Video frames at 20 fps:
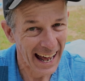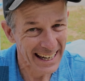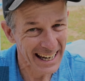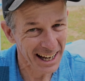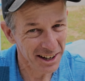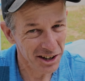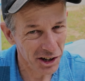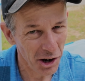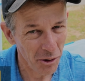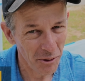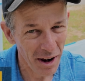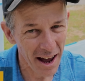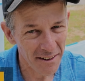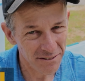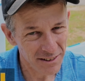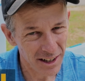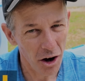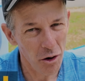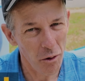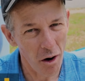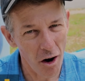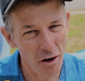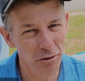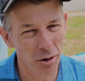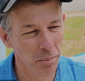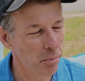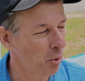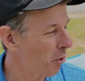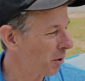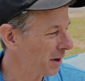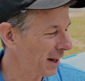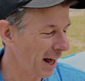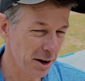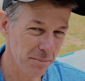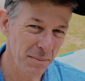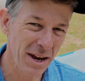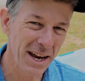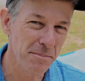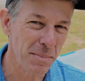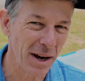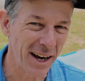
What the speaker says: Now, you don't have to go overboard like me,